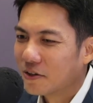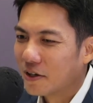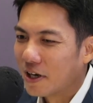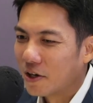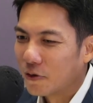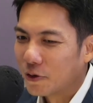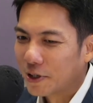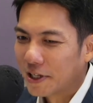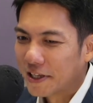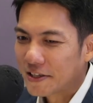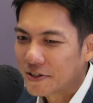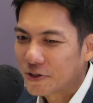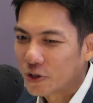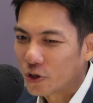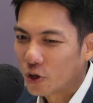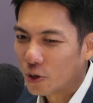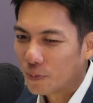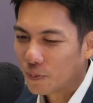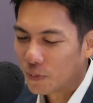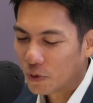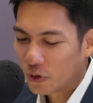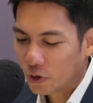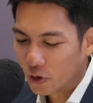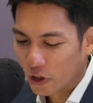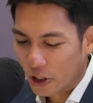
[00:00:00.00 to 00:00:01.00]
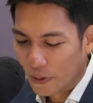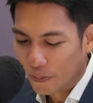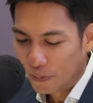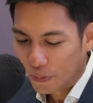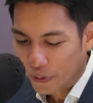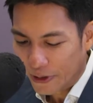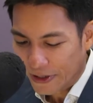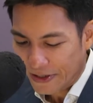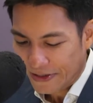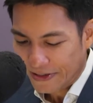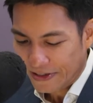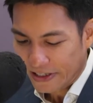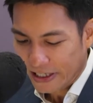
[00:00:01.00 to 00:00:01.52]
Well, I let's hope you
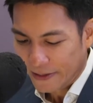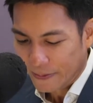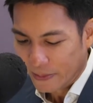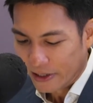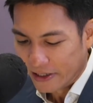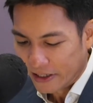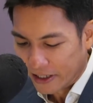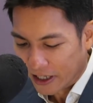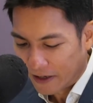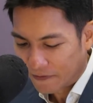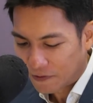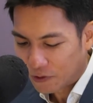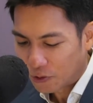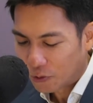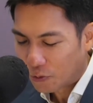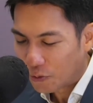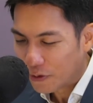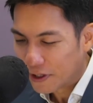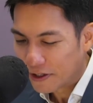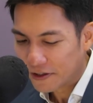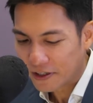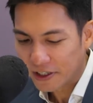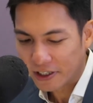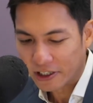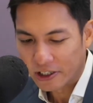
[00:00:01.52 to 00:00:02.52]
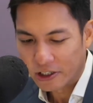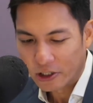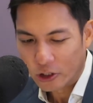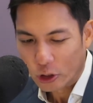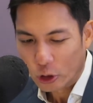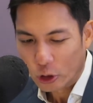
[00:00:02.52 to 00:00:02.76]
impressed them enough to win the